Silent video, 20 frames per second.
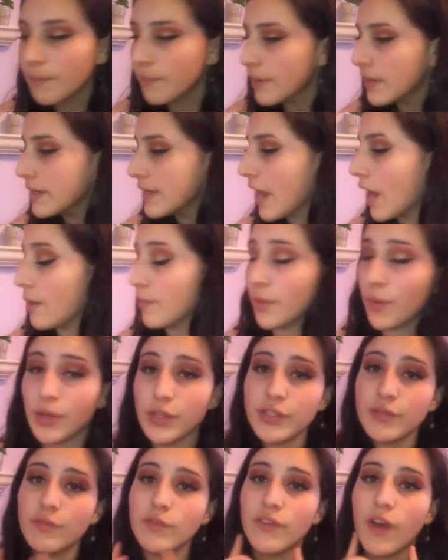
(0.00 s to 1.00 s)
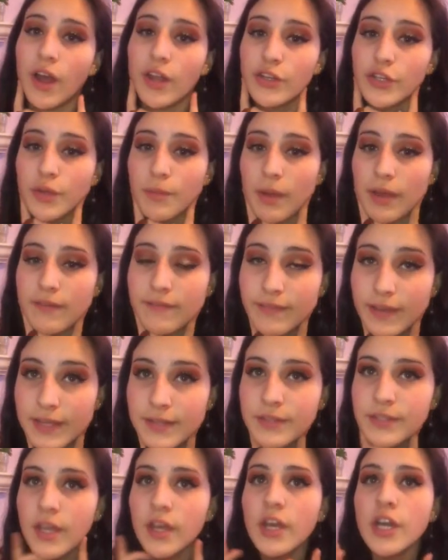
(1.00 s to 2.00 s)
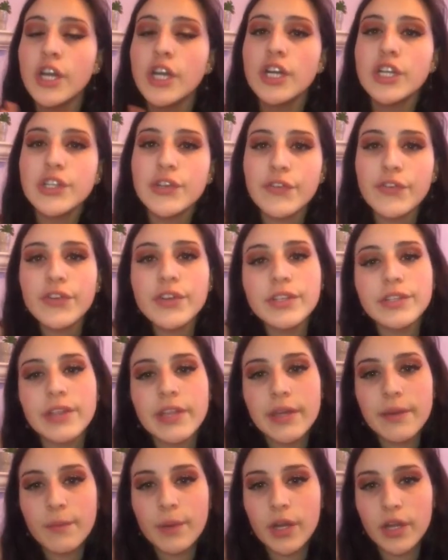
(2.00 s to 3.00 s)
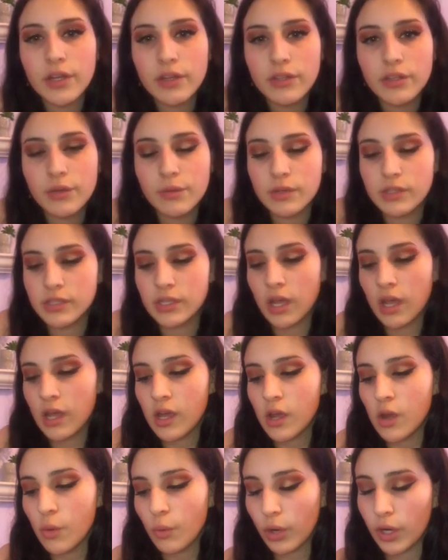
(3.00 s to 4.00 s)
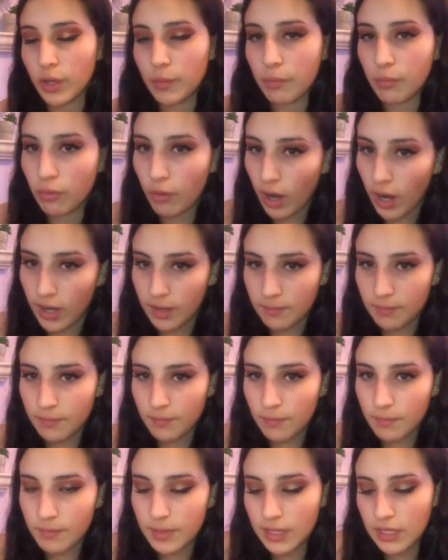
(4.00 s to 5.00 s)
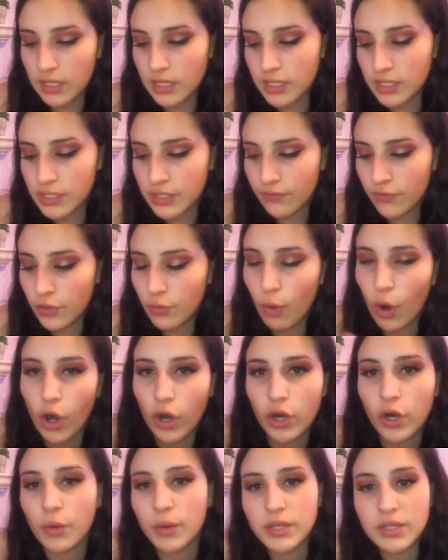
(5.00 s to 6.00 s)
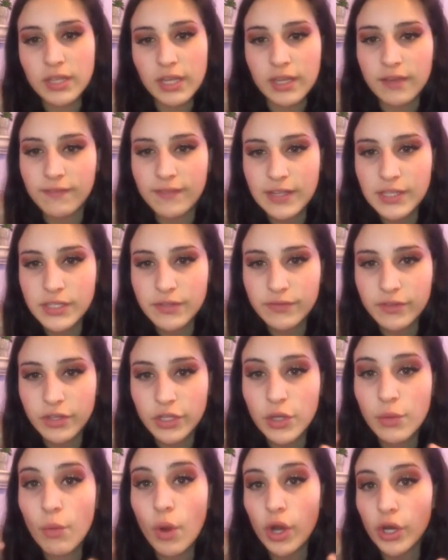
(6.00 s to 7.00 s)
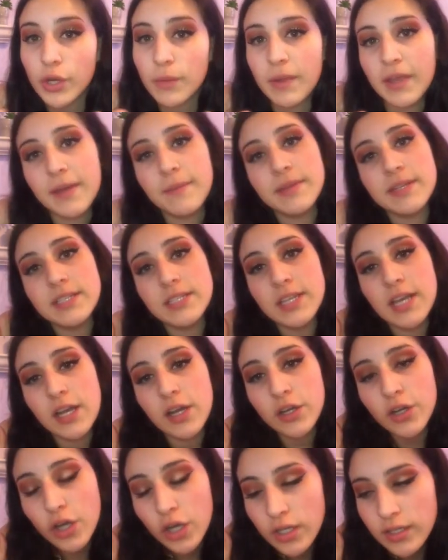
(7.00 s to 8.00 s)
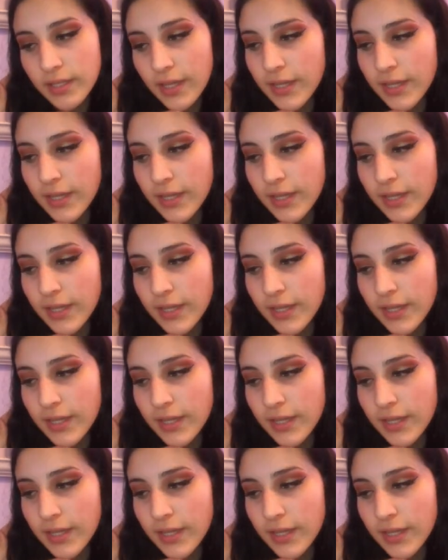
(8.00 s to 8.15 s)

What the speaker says: But now I'm going to move on to my face. So first thing we're going to do is we're going to prime, because if you are going to like a festival, you want your makeup to stay on all